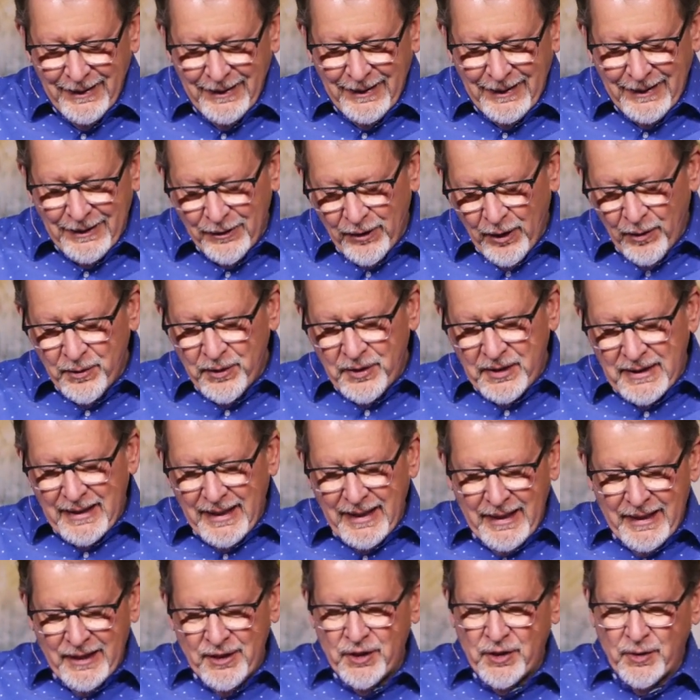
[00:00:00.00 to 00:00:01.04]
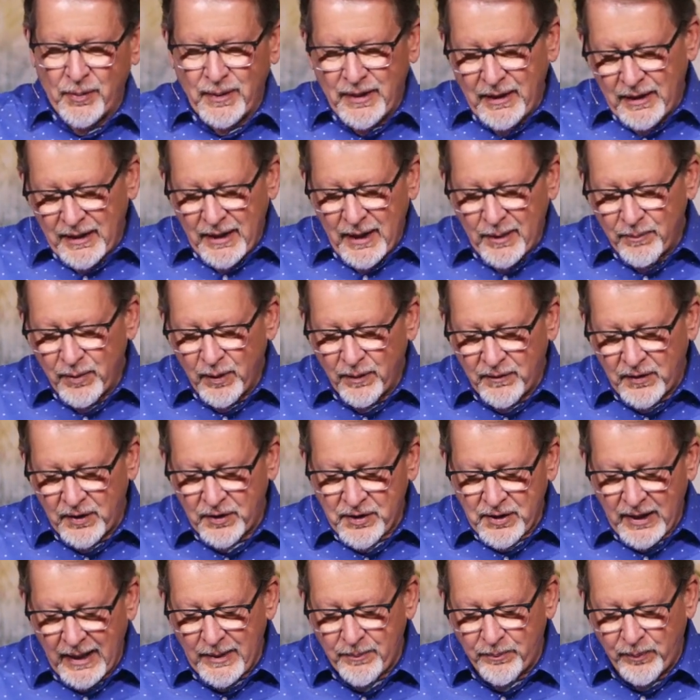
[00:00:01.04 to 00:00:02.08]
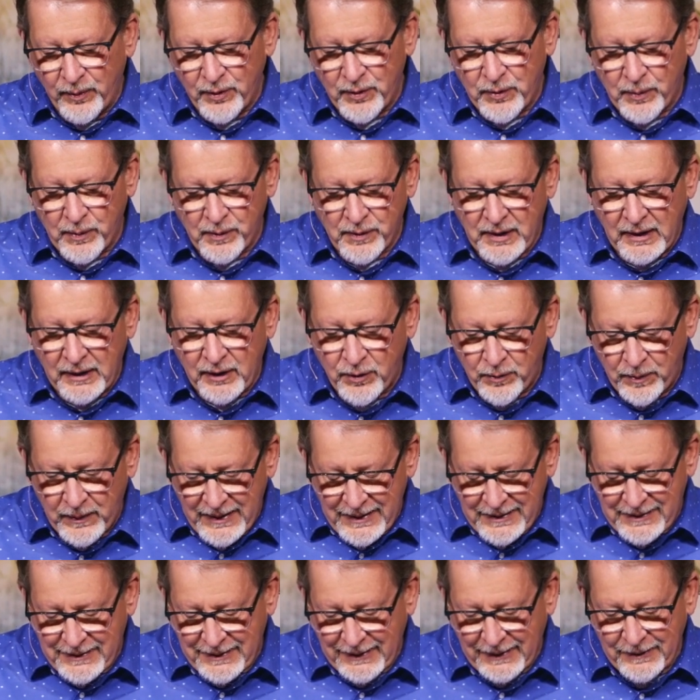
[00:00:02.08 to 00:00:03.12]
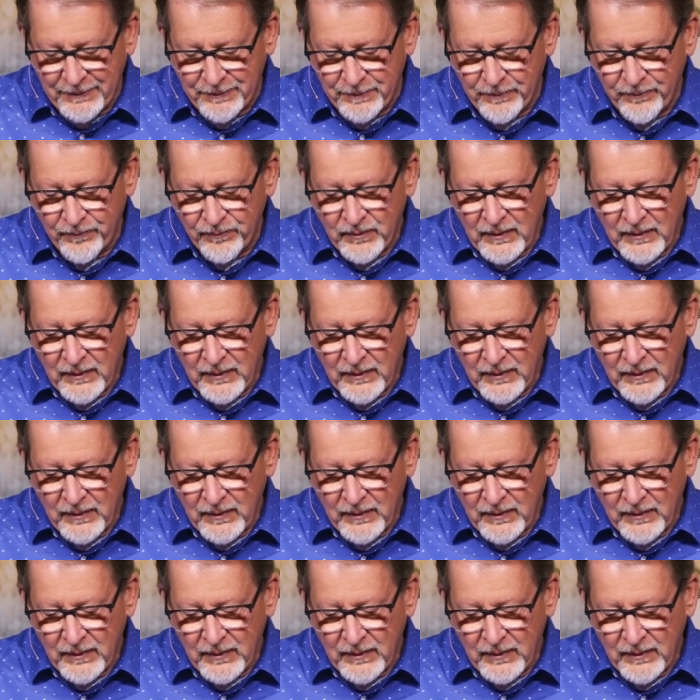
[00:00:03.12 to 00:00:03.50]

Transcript: In those days when the number of disciples was increasing,